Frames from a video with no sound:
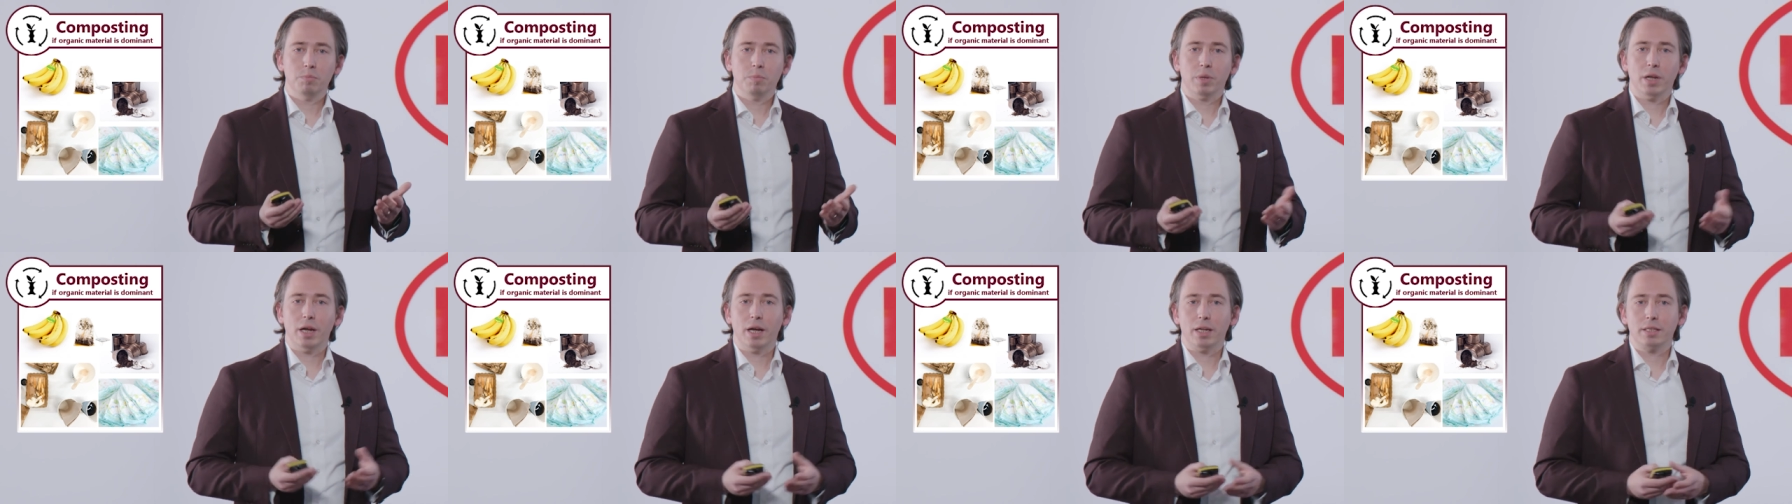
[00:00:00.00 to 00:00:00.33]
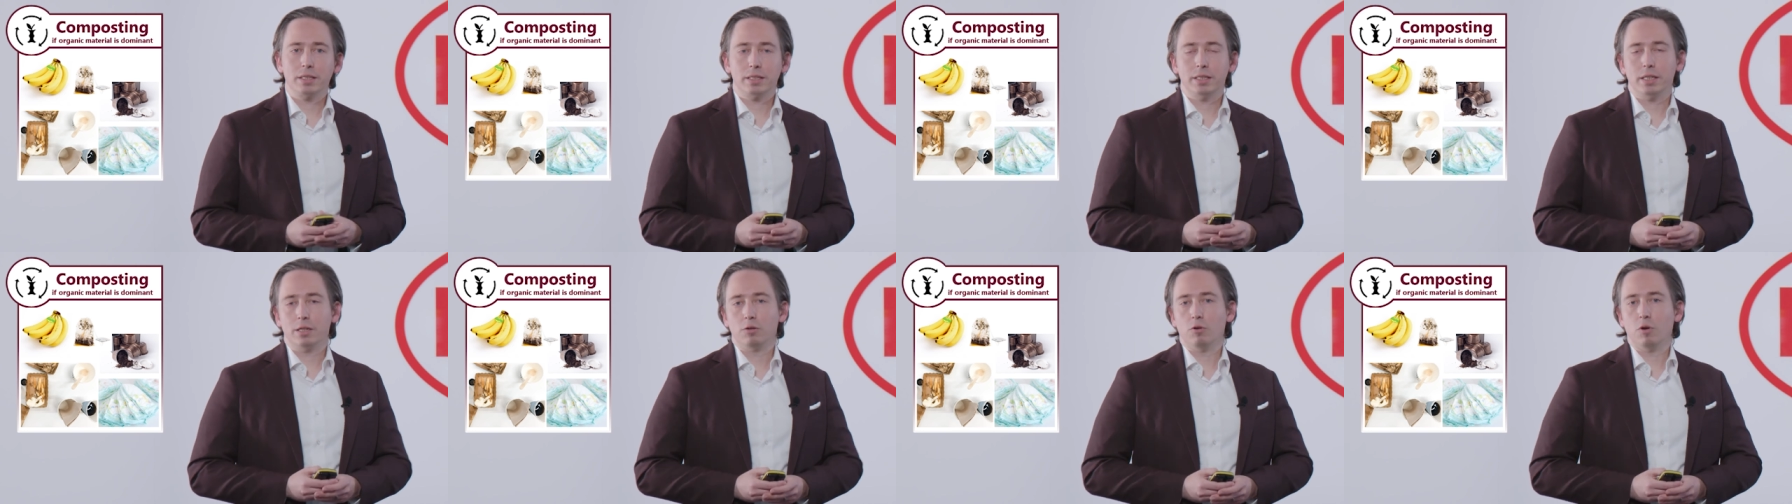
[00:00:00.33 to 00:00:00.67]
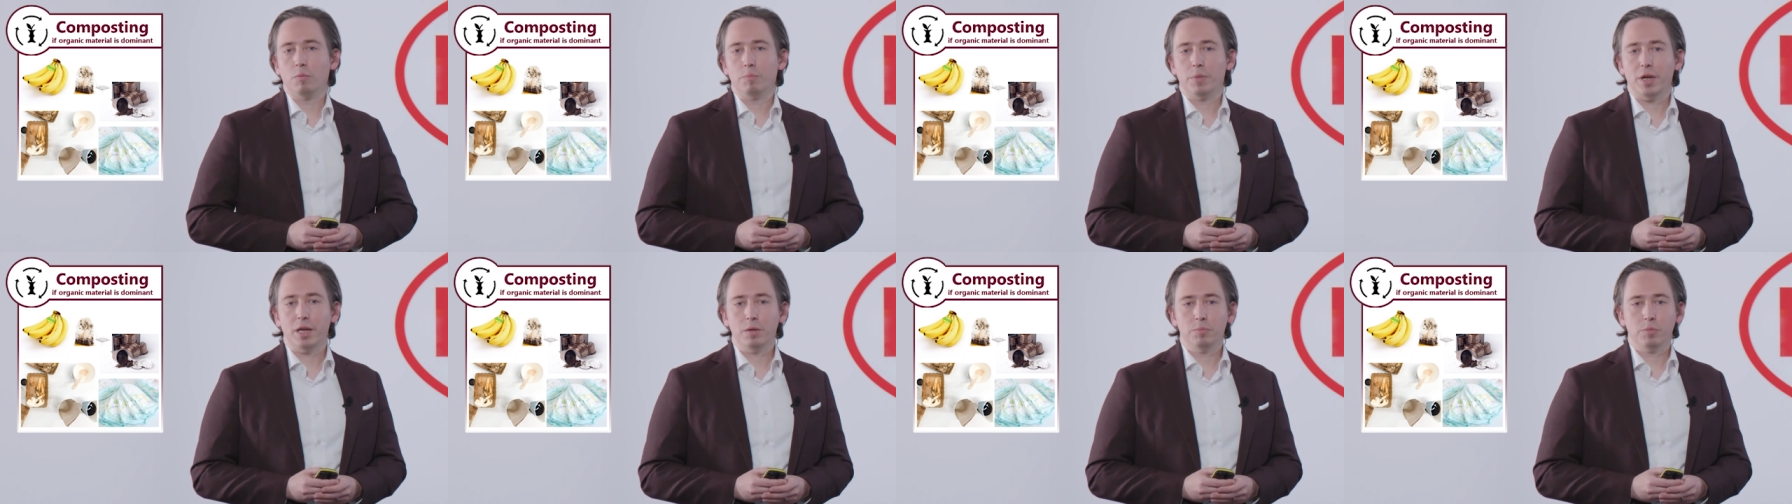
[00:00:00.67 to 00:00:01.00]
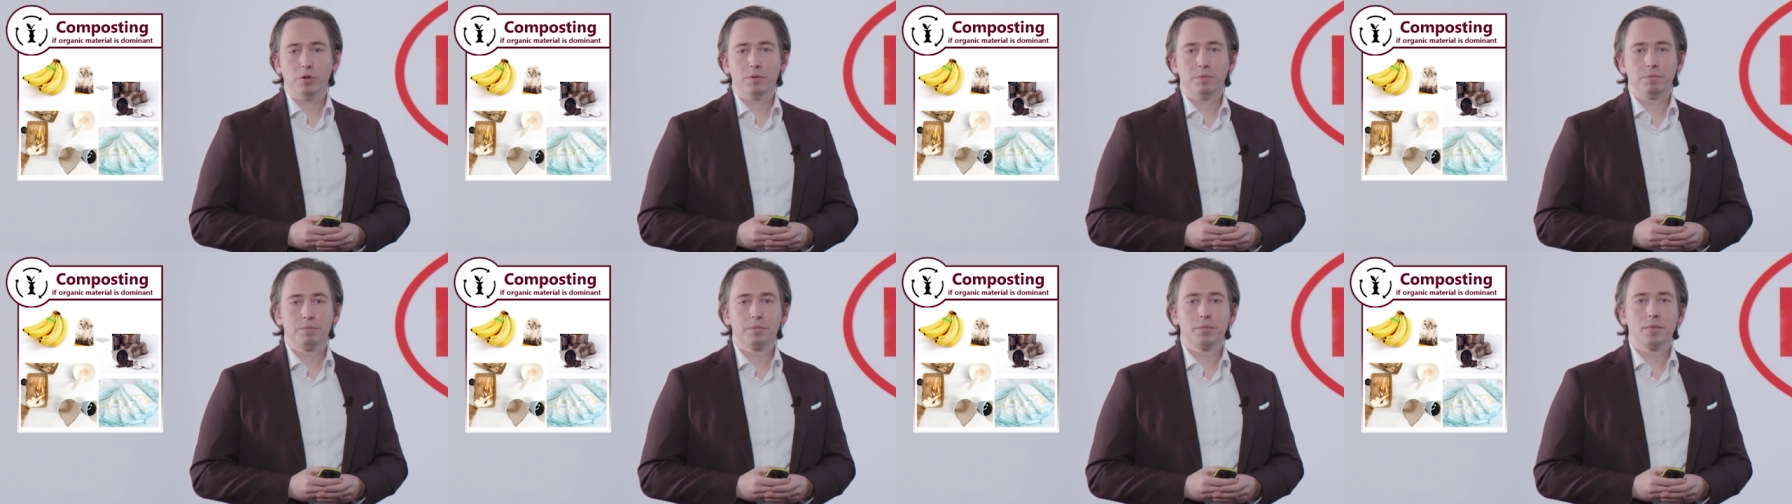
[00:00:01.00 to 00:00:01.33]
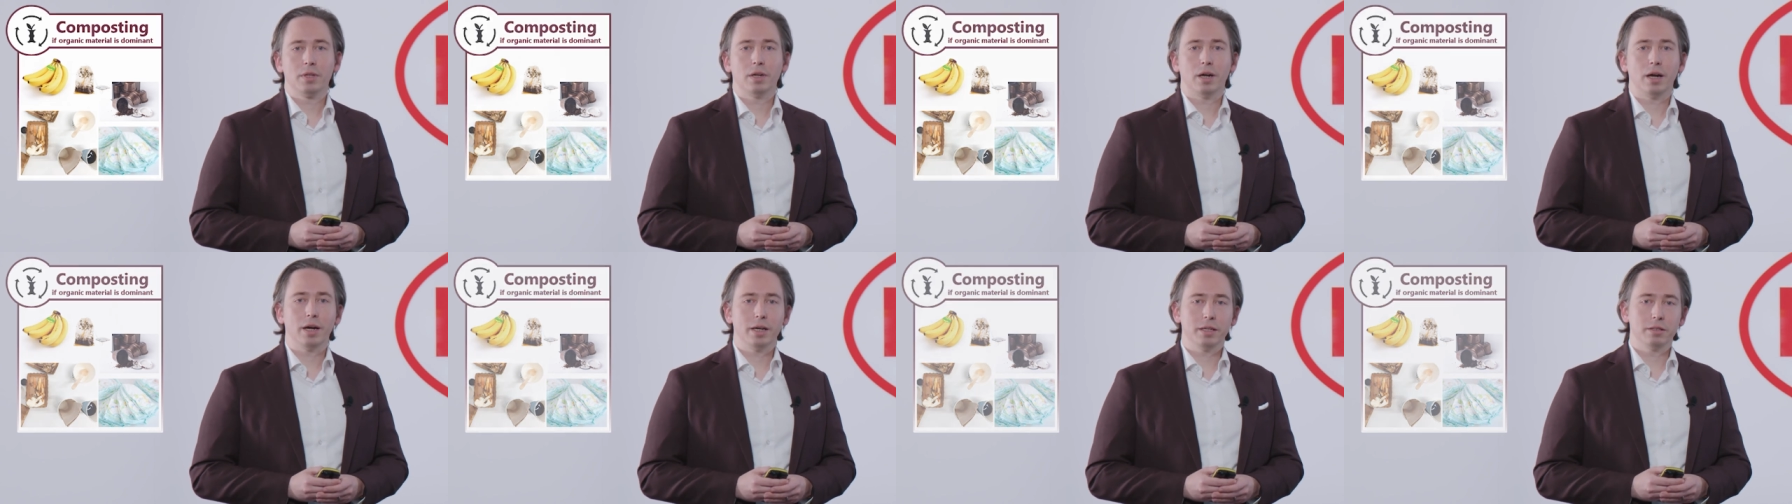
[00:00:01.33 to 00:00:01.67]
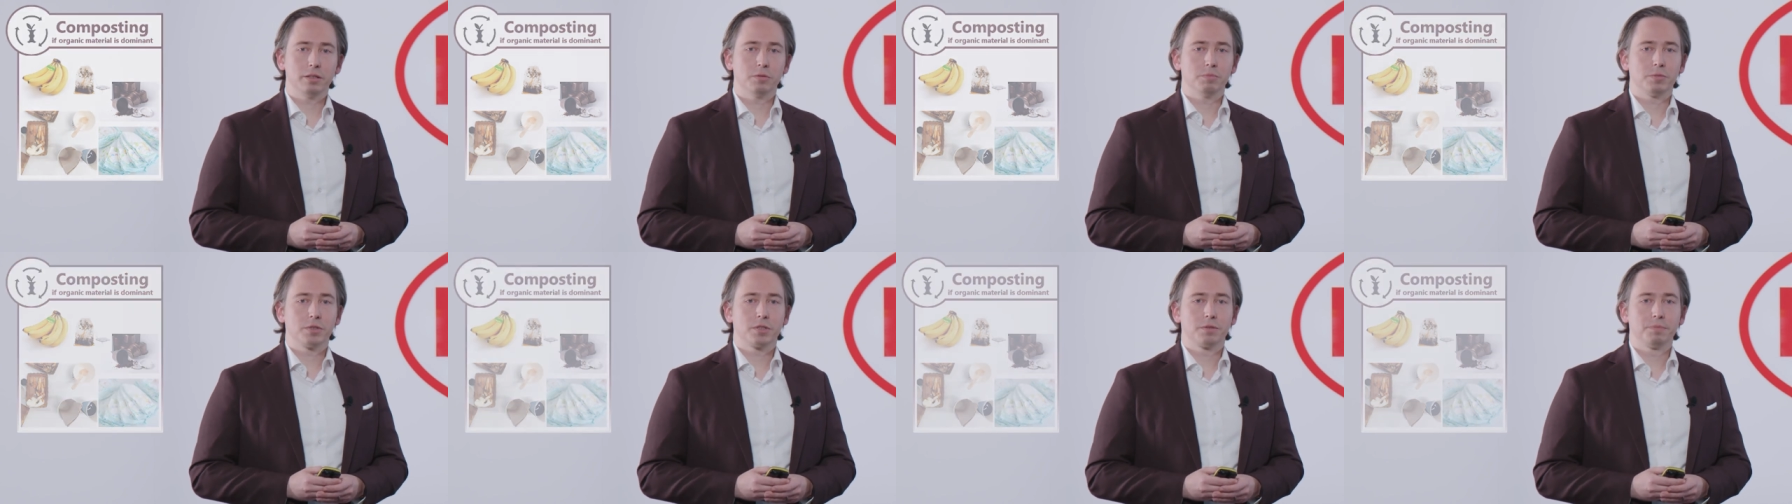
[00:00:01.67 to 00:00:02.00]
plastic or paper
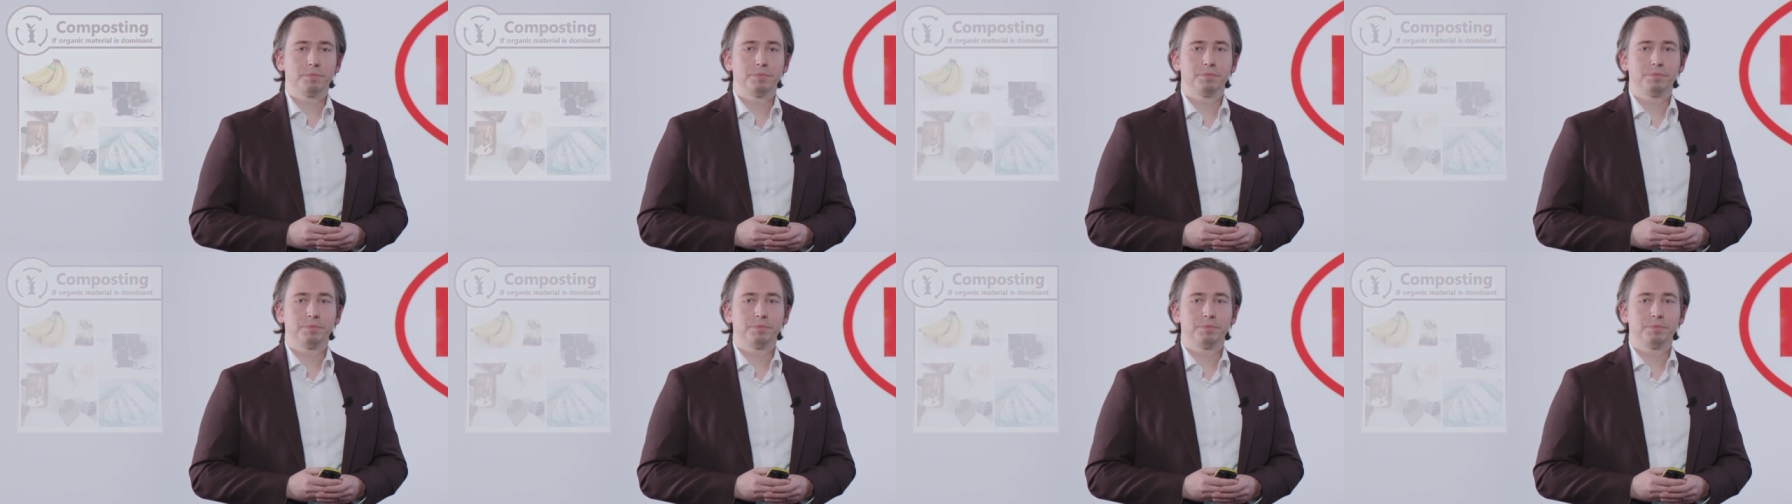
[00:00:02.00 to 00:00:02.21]
items.